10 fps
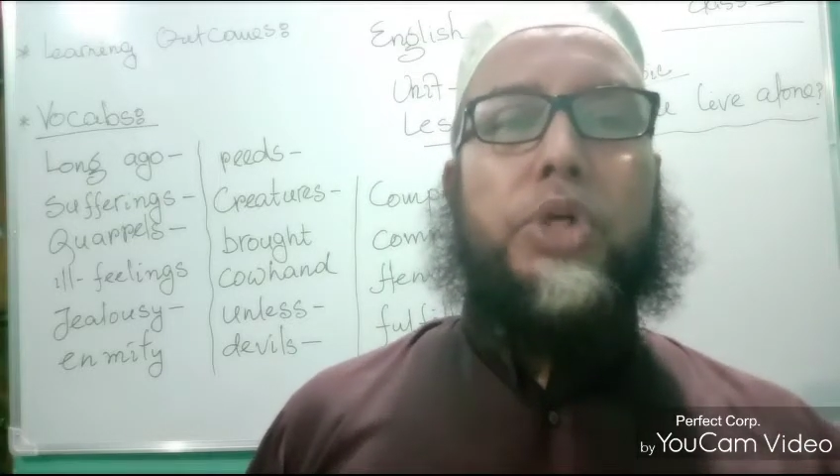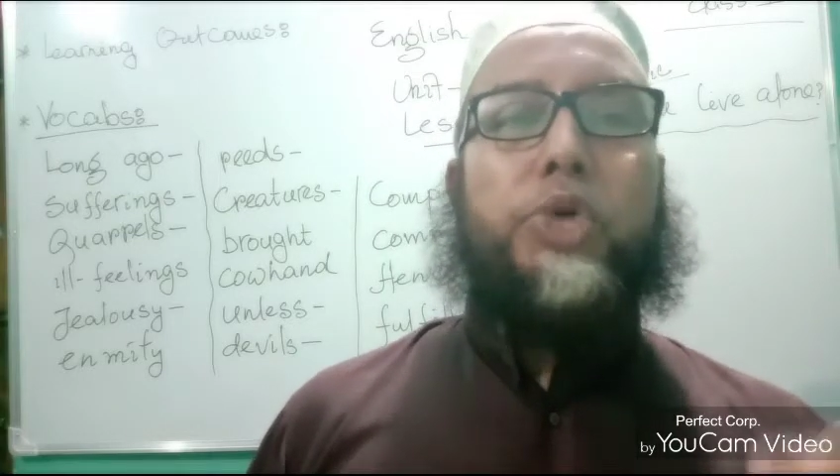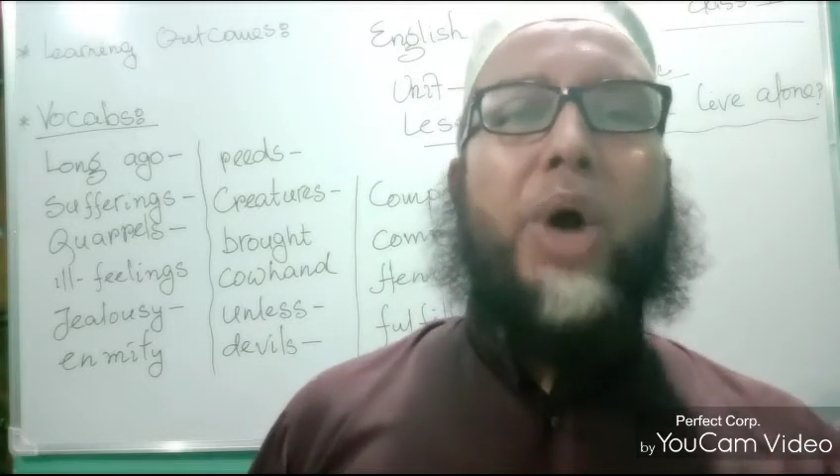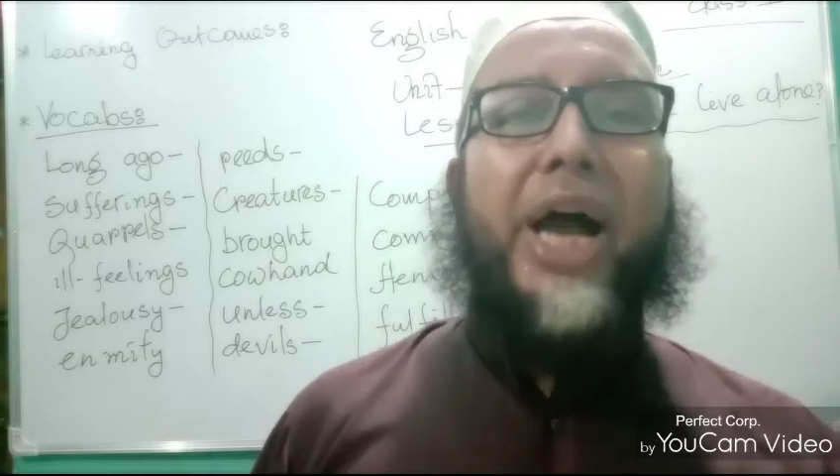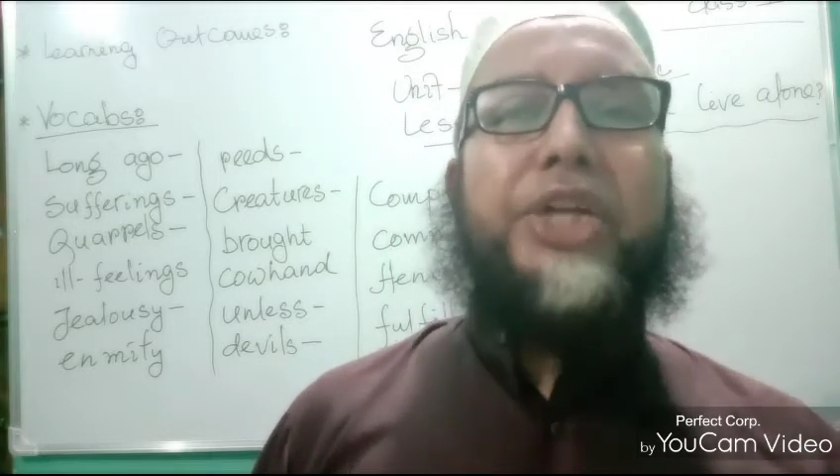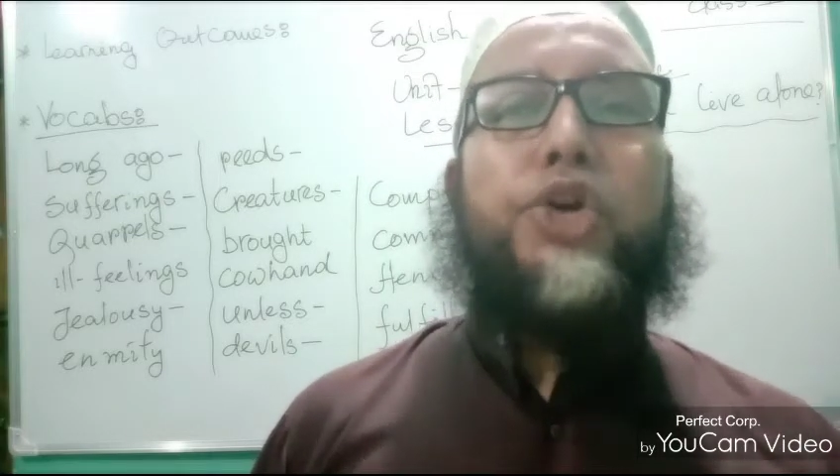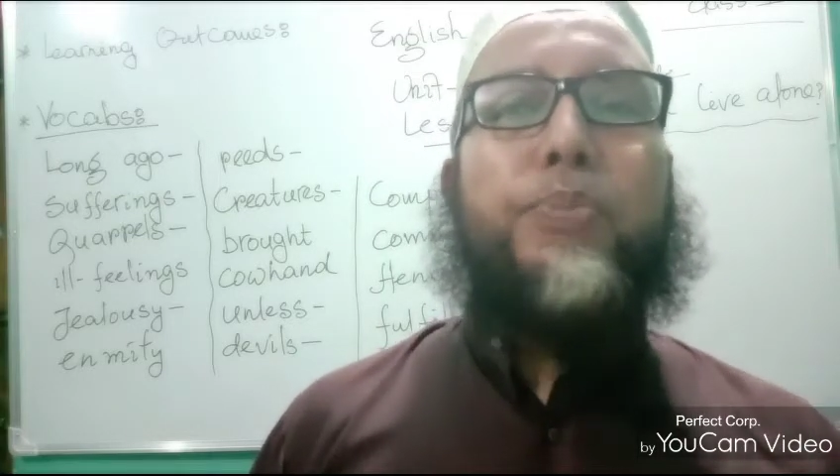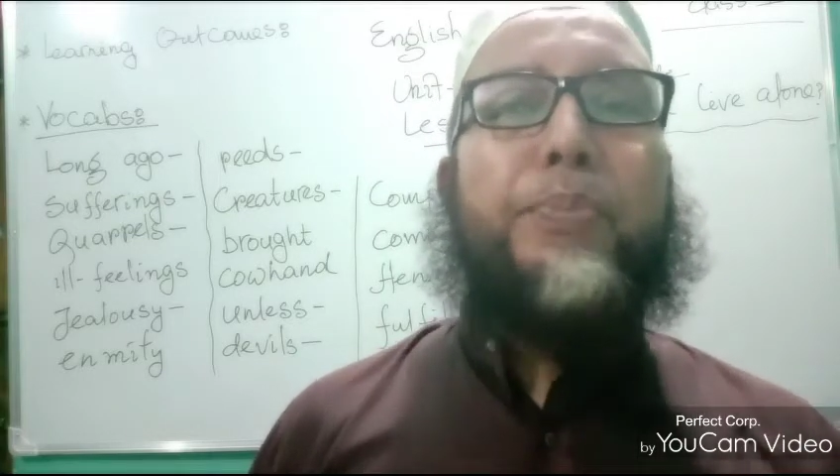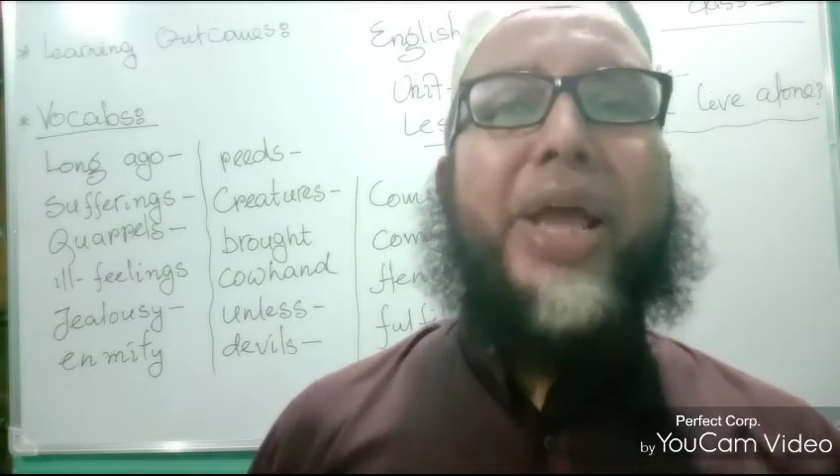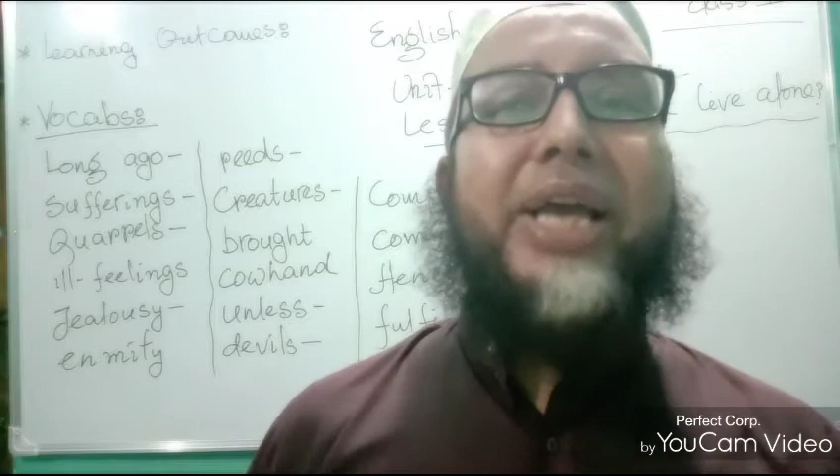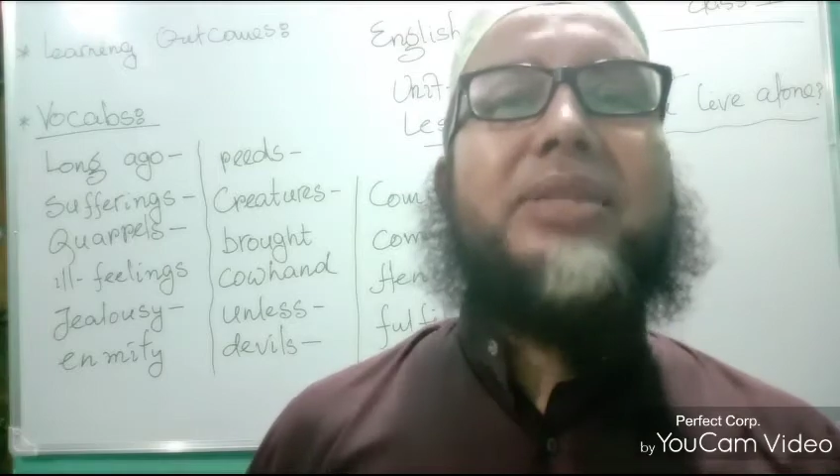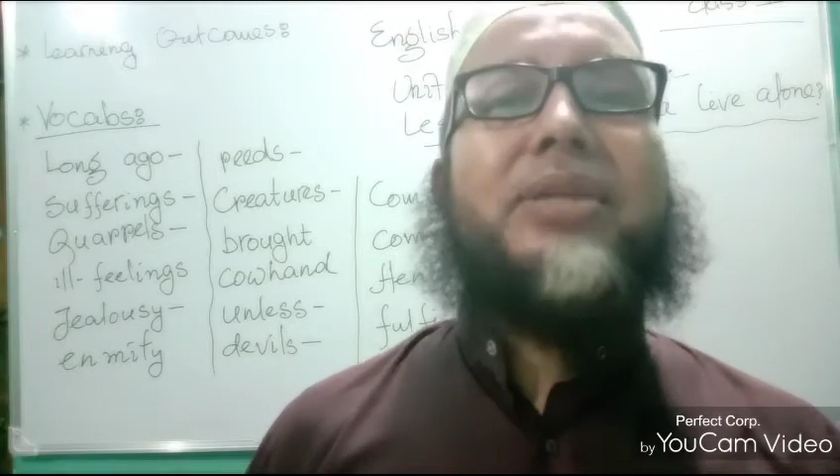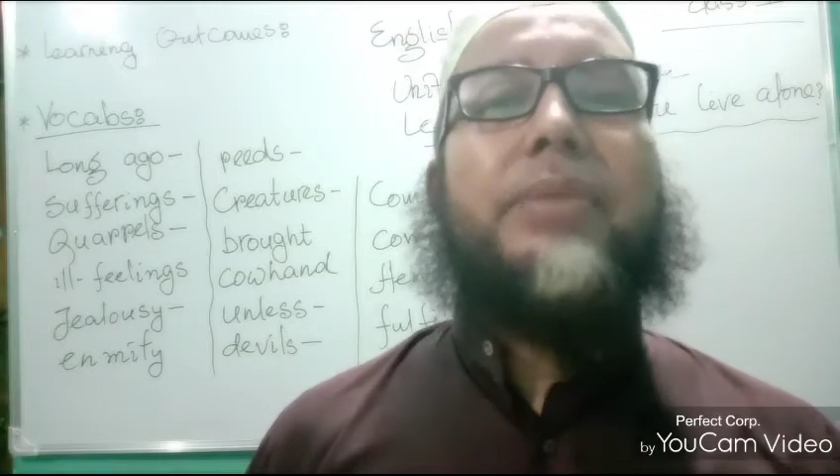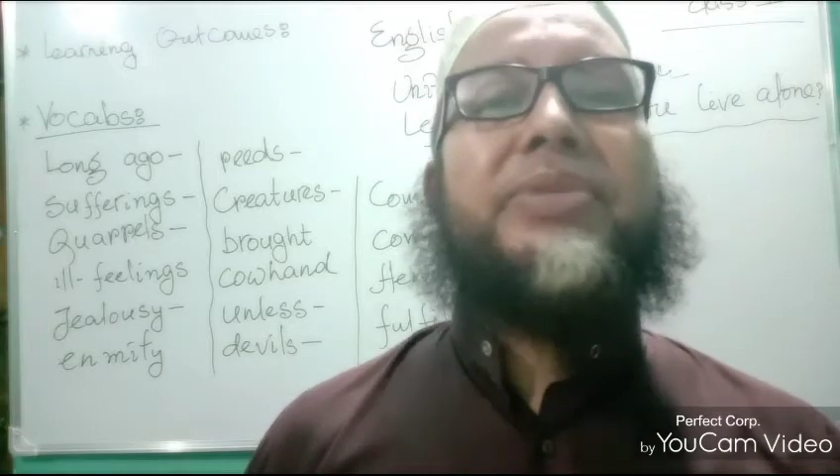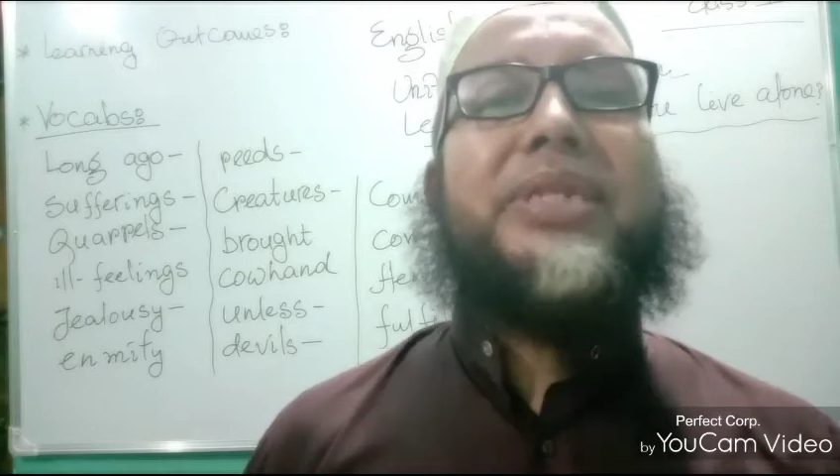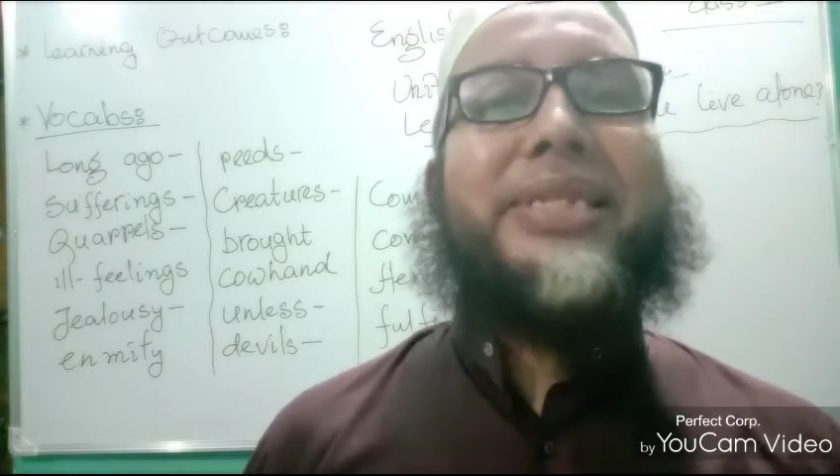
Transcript: try to make some